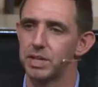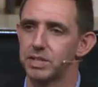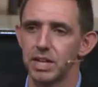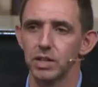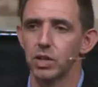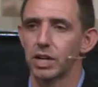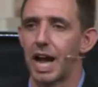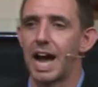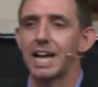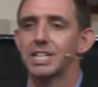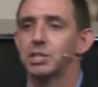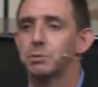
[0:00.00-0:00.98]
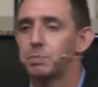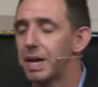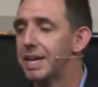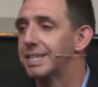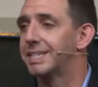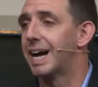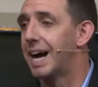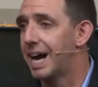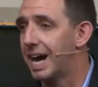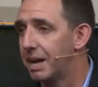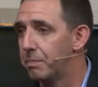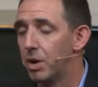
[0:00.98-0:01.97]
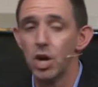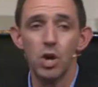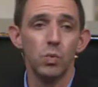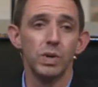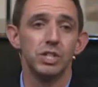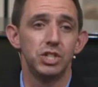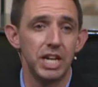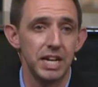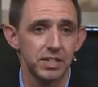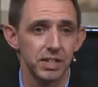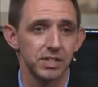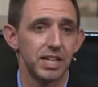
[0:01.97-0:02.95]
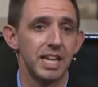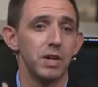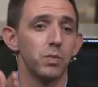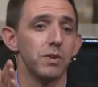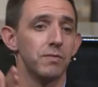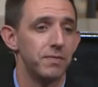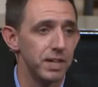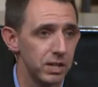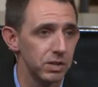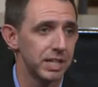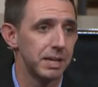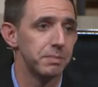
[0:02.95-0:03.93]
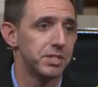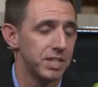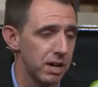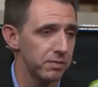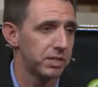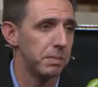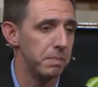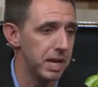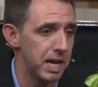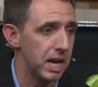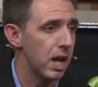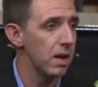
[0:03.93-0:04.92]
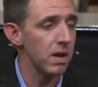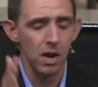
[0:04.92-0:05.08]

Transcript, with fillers: He's saying, Look, I spent time with Jesus. He revealed himself to me